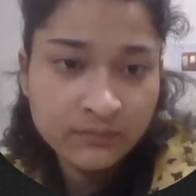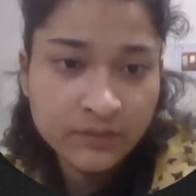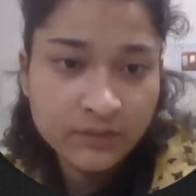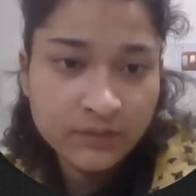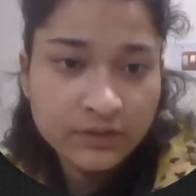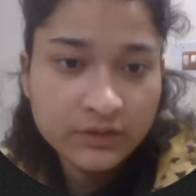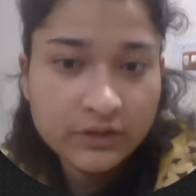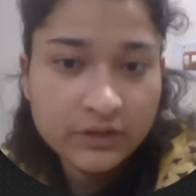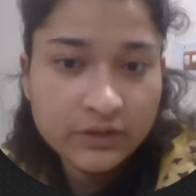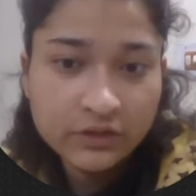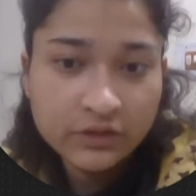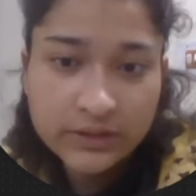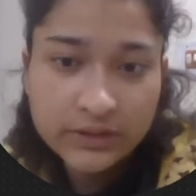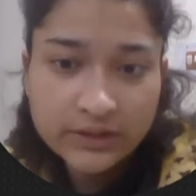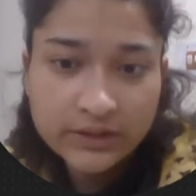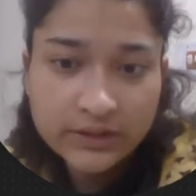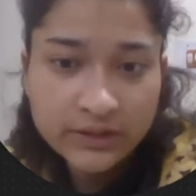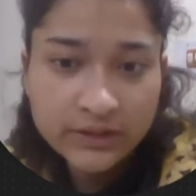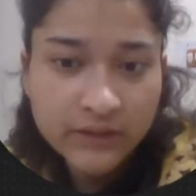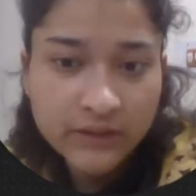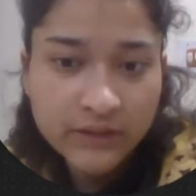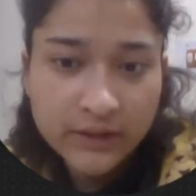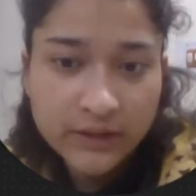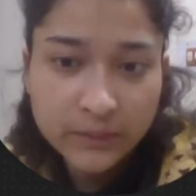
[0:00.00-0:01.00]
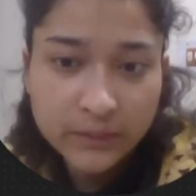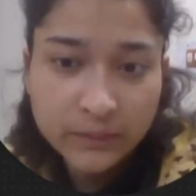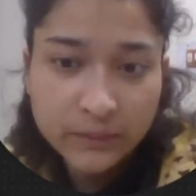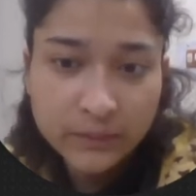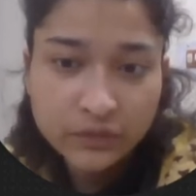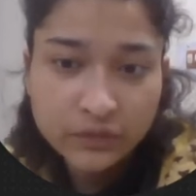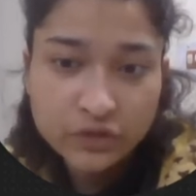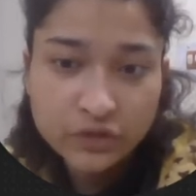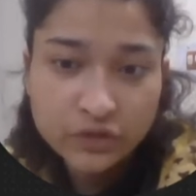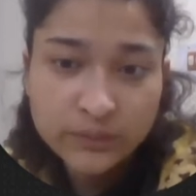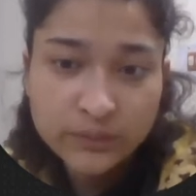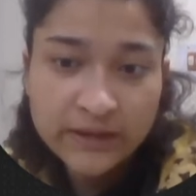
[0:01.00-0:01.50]
So this is one
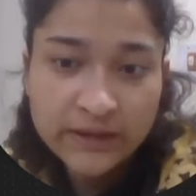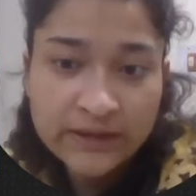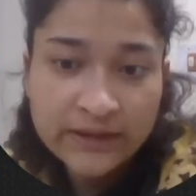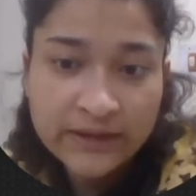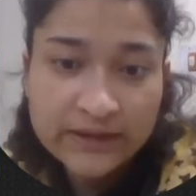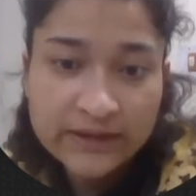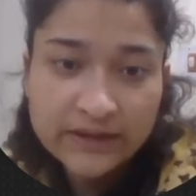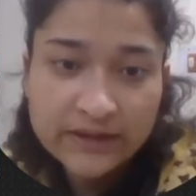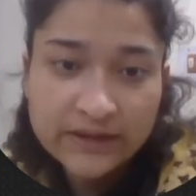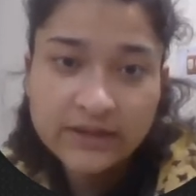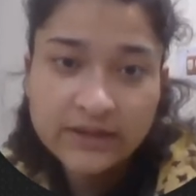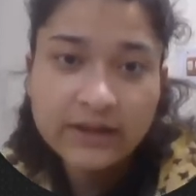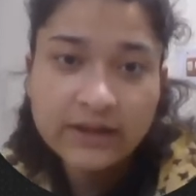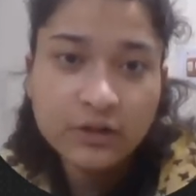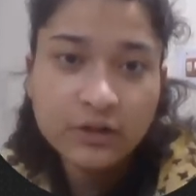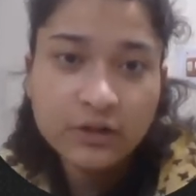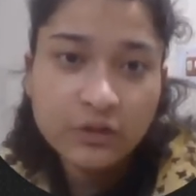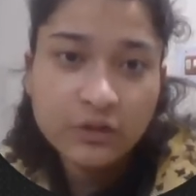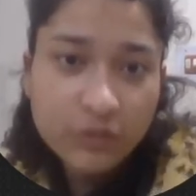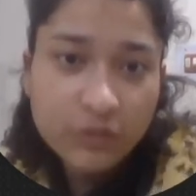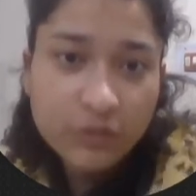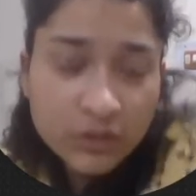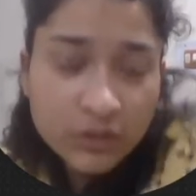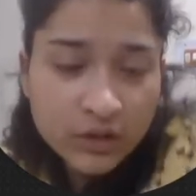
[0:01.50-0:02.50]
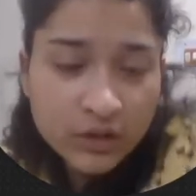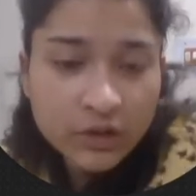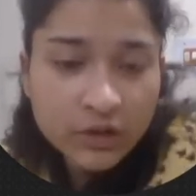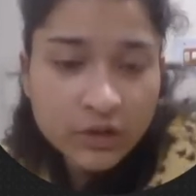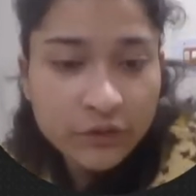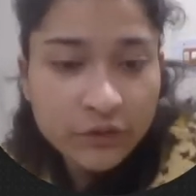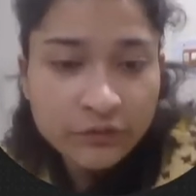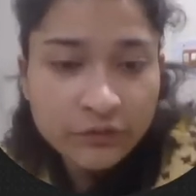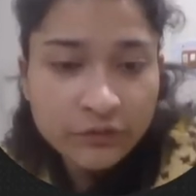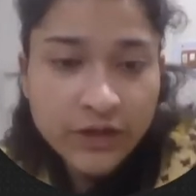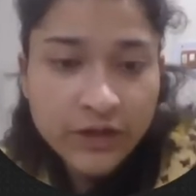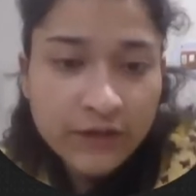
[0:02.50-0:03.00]
approach, but here now
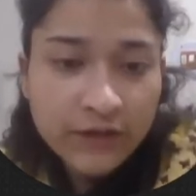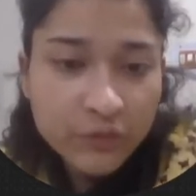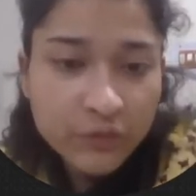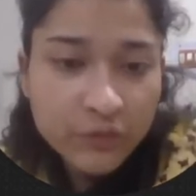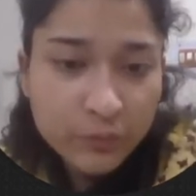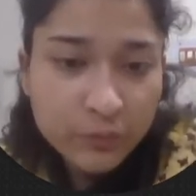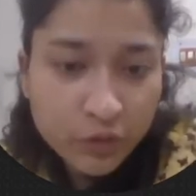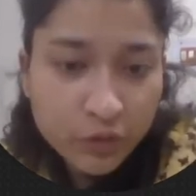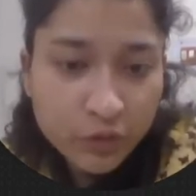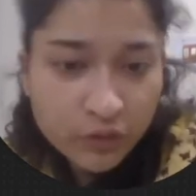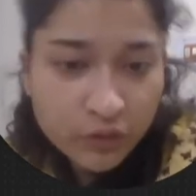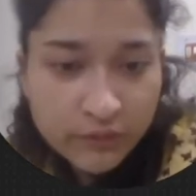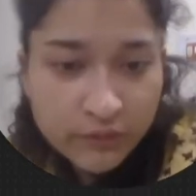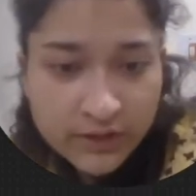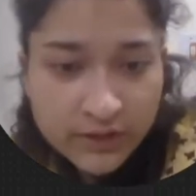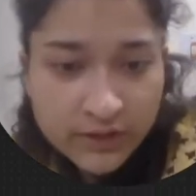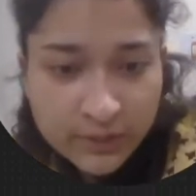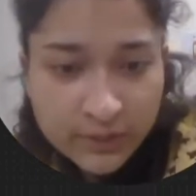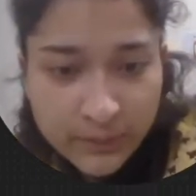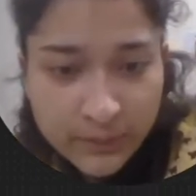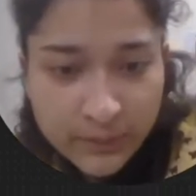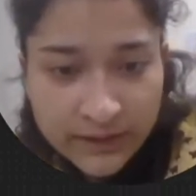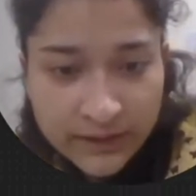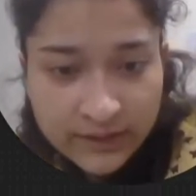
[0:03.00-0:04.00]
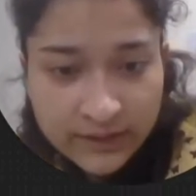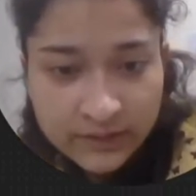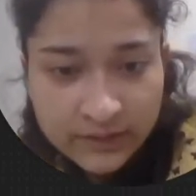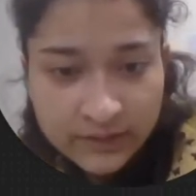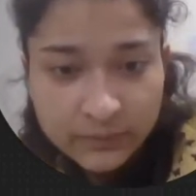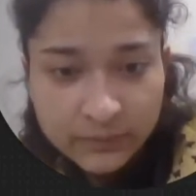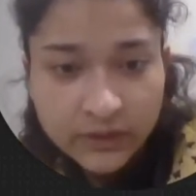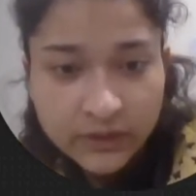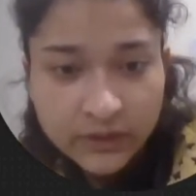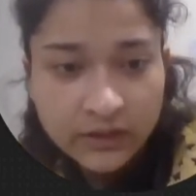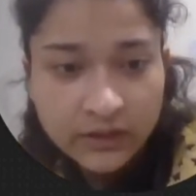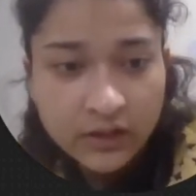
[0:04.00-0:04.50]
we have improved the space,
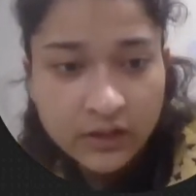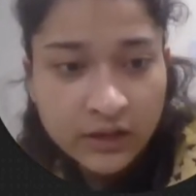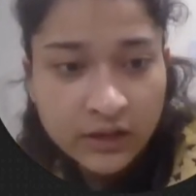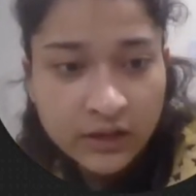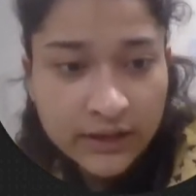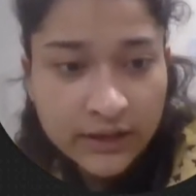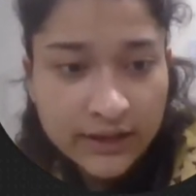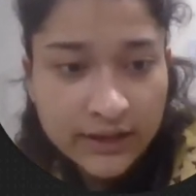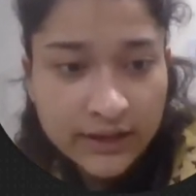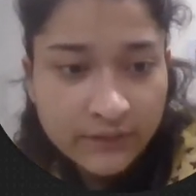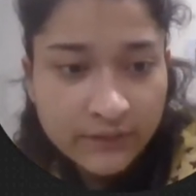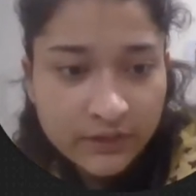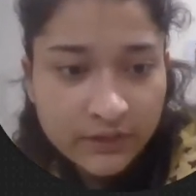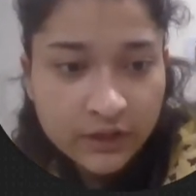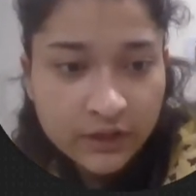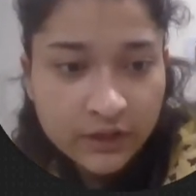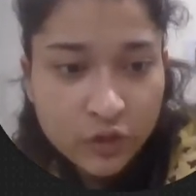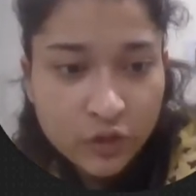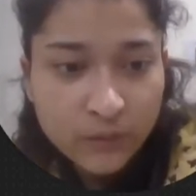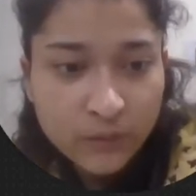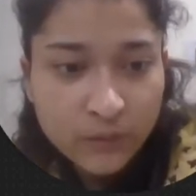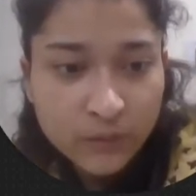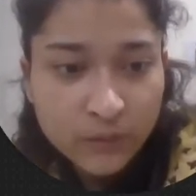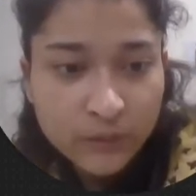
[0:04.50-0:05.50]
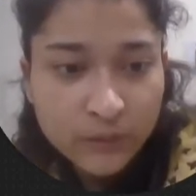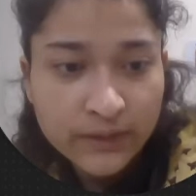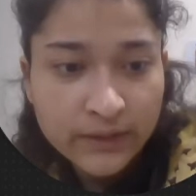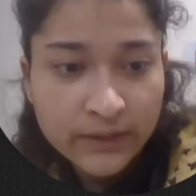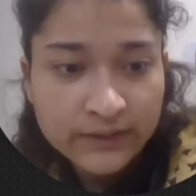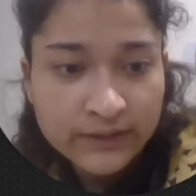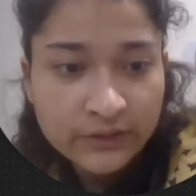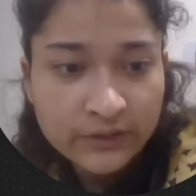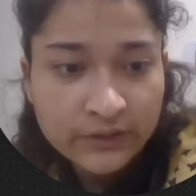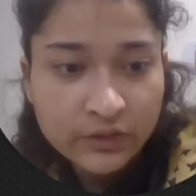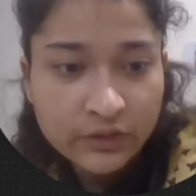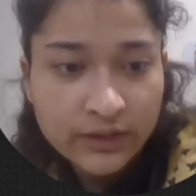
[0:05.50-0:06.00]
but again we are
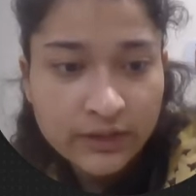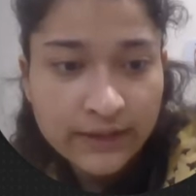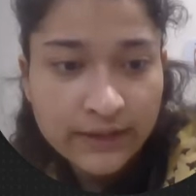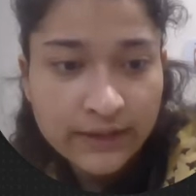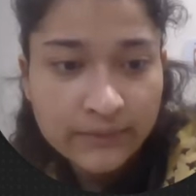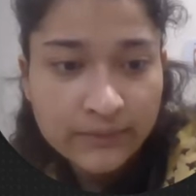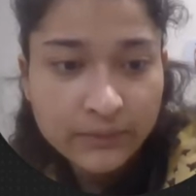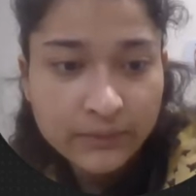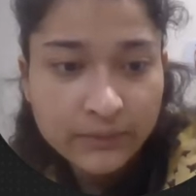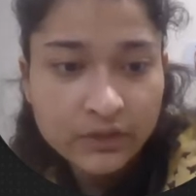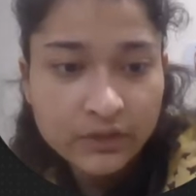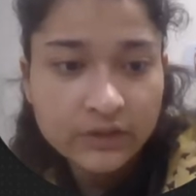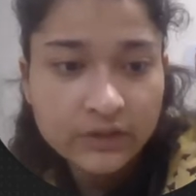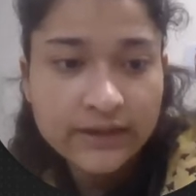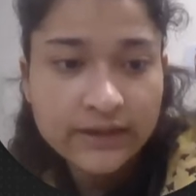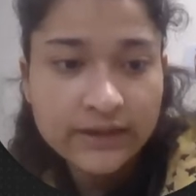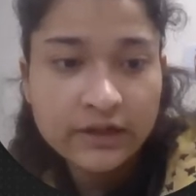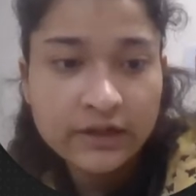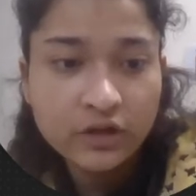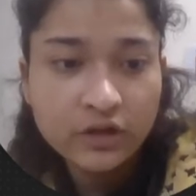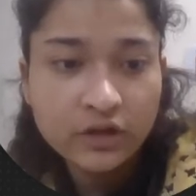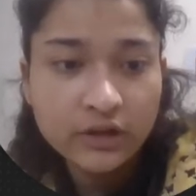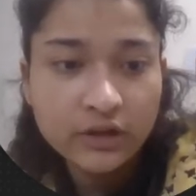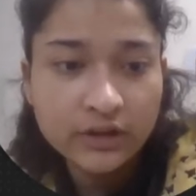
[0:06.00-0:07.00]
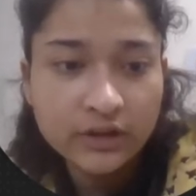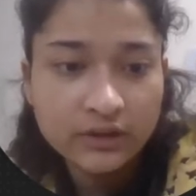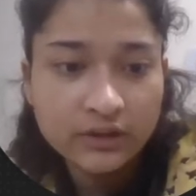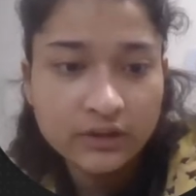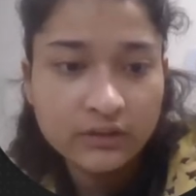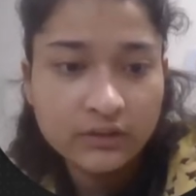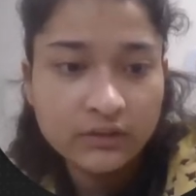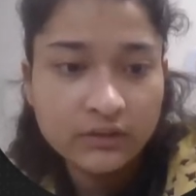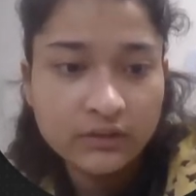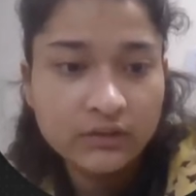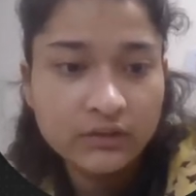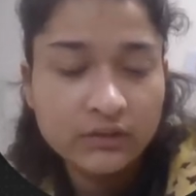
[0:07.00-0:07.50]
compromising on time because n log n.
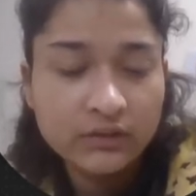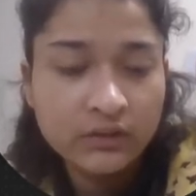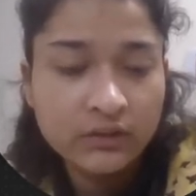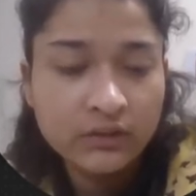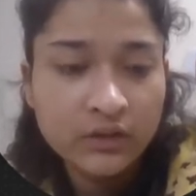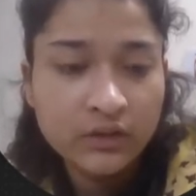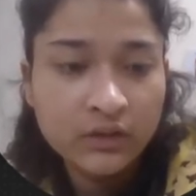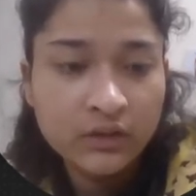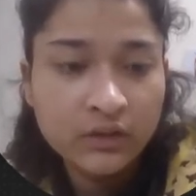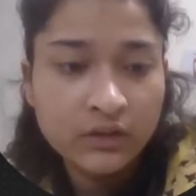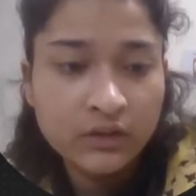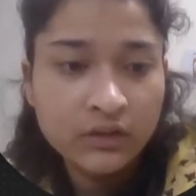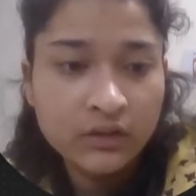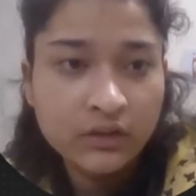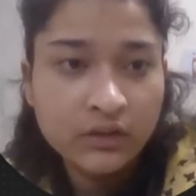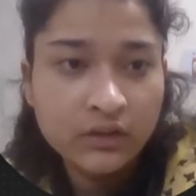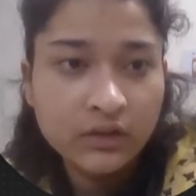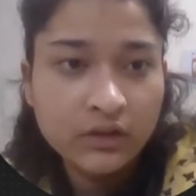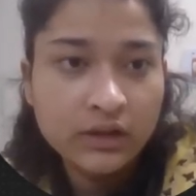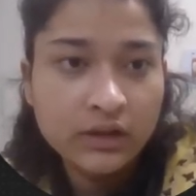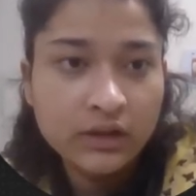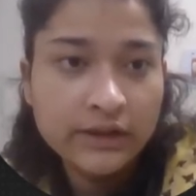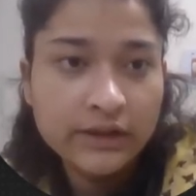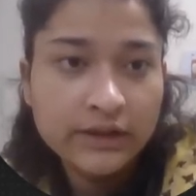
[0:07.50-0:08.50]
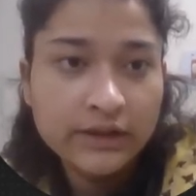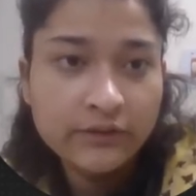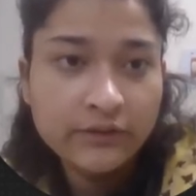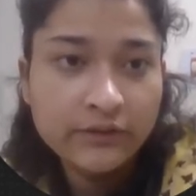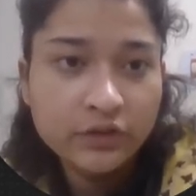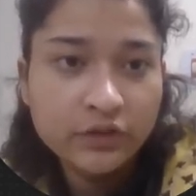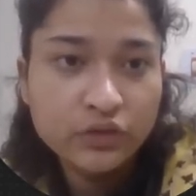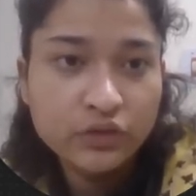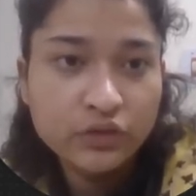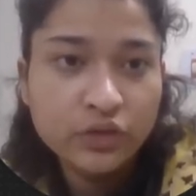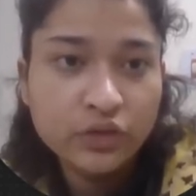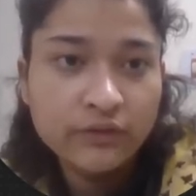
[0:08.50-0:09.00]
Earlier it
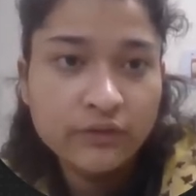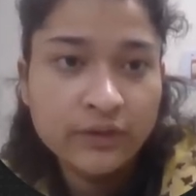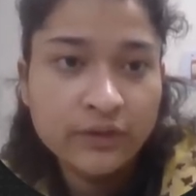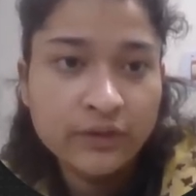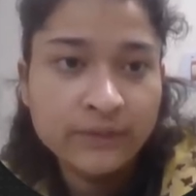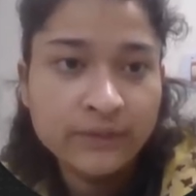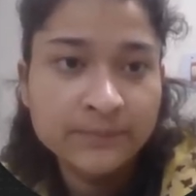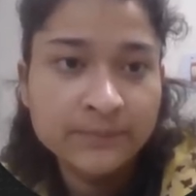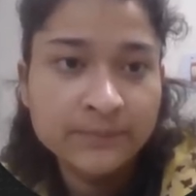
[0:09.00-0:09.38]
was O of n.